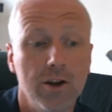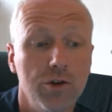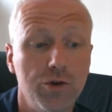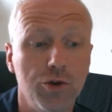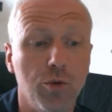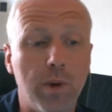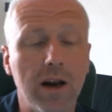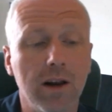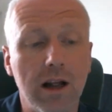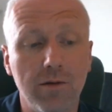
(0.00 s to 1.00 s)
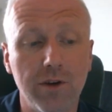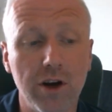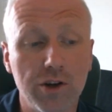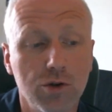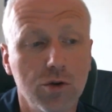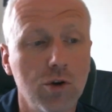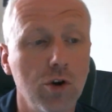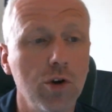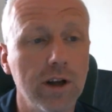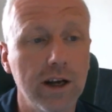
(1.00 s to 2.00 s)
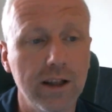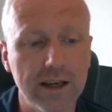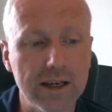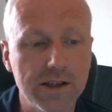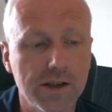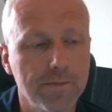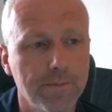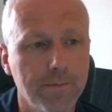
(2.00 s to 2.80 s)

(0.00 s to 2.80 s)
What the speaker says: dual parallel vertical coil in these.